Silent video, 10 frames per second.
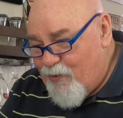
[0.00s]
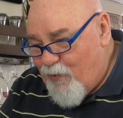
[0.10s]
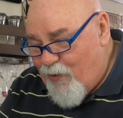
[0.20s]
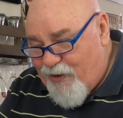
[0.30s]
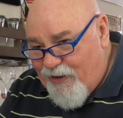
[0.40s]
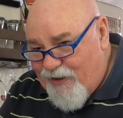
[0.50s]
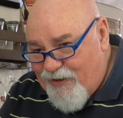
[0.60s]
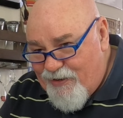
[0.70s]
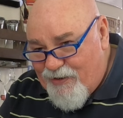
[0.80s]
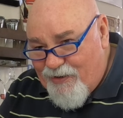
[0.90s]
walking
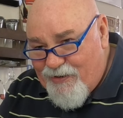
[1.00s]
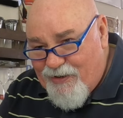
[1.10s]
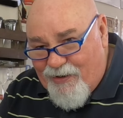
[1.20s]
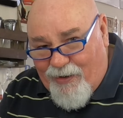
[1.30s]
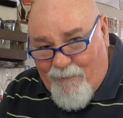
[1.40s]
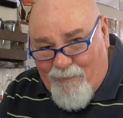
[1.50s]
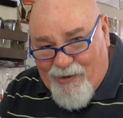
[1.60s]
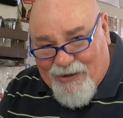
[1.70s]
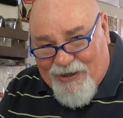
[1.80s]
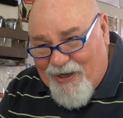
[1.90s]
into a
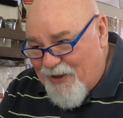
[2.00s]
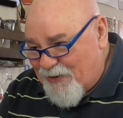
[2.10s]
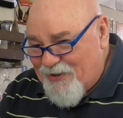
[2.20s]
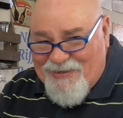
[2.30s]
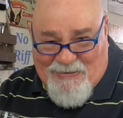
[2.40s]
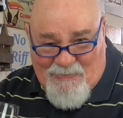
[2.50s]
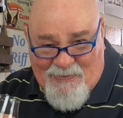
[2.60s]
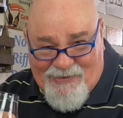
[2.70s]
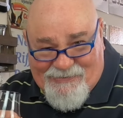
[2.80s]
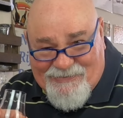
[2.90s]
lumber yard
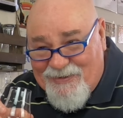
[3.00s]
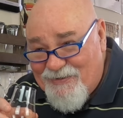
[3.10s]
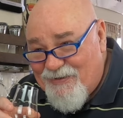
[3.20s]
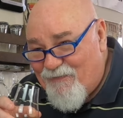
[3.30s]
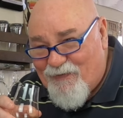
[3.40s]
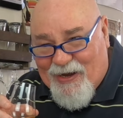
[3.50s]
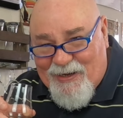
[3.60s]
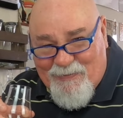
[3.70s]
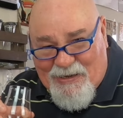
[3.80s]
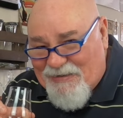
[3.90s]

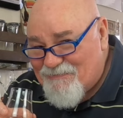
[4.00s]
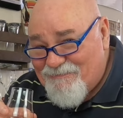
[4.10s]
vibe.